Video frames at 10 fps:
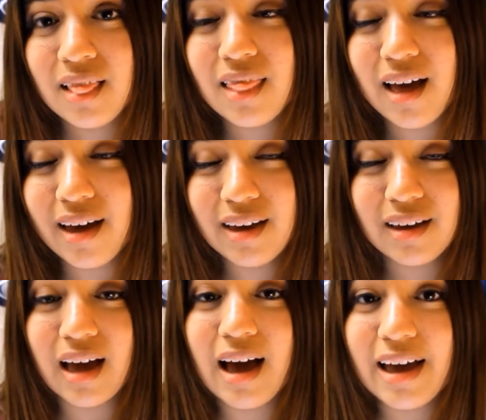
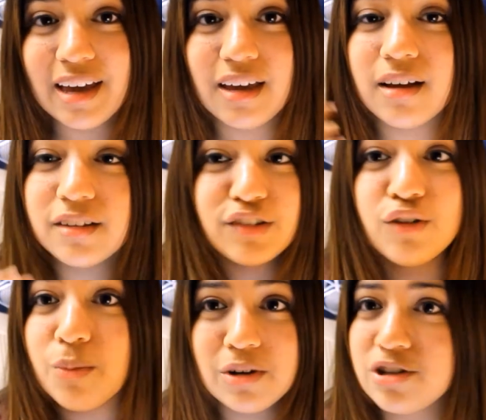Like, it's
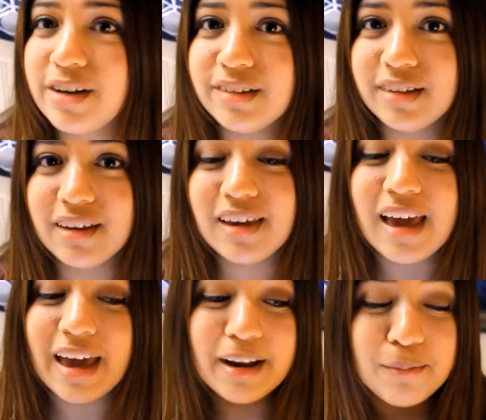so majestic
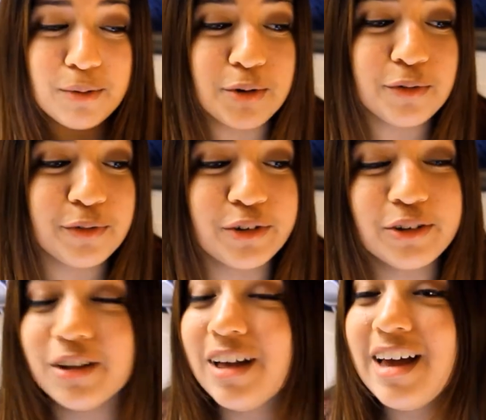and
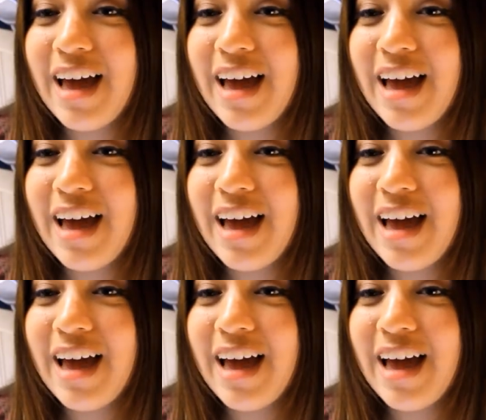beautiful.